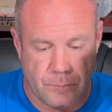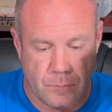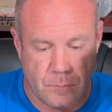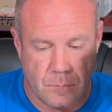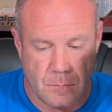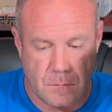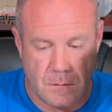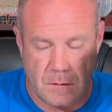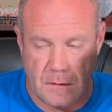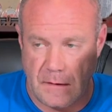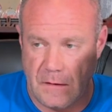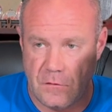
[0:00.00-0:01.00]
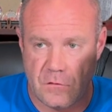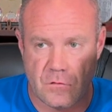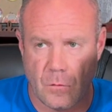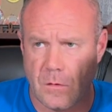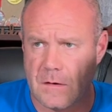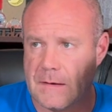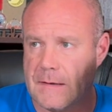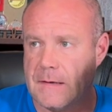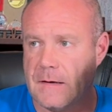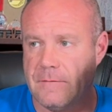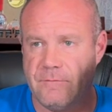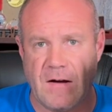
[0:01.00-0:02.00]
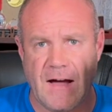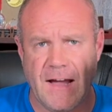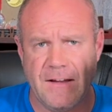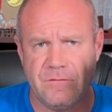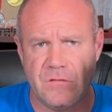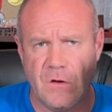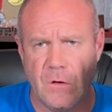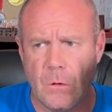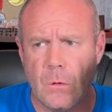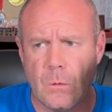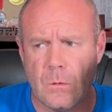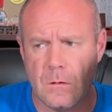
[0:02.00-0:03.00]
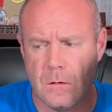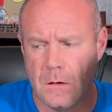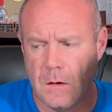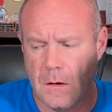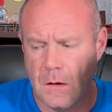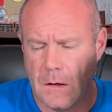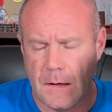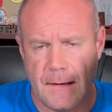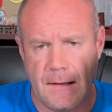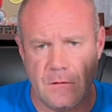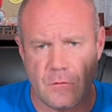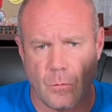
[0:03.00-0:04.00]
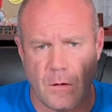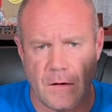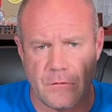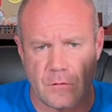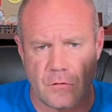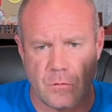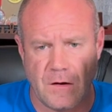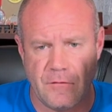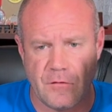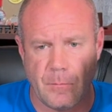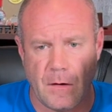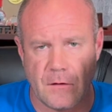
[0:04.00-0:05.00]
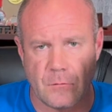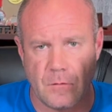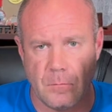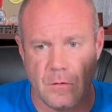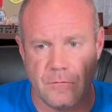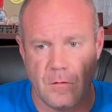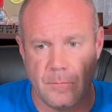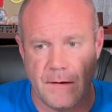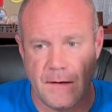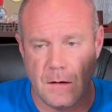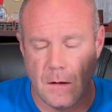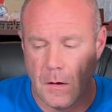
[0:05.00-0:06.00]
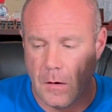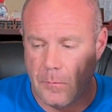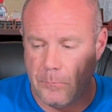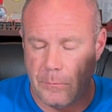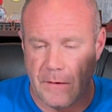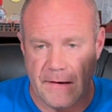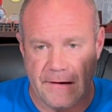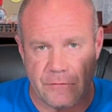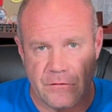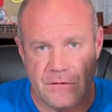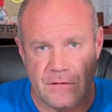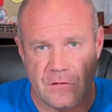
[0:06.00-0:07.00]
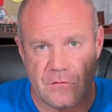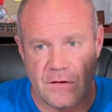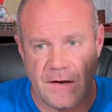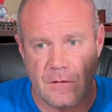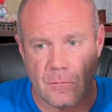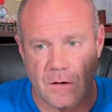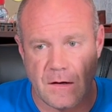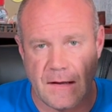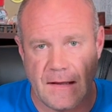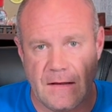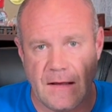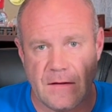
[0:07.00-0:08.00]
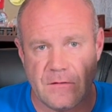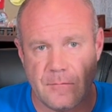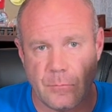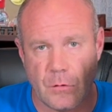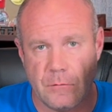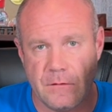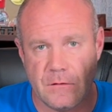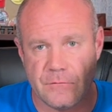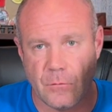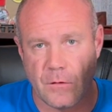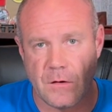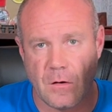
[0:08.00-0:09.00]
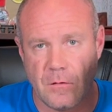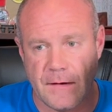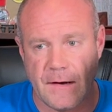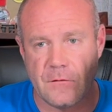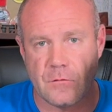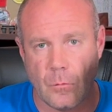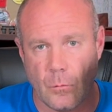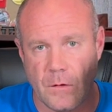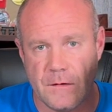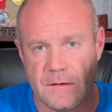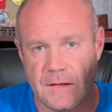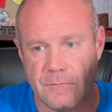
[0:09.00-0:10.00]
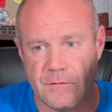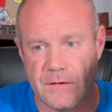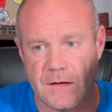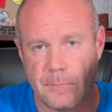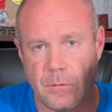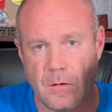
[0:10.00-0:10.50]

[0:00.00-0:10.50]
He's short, 5'2", and he squats on a 12-inch box with a blue foam pad. But ever since January, he has improved his 40-yard dash 1/10 of a second per month.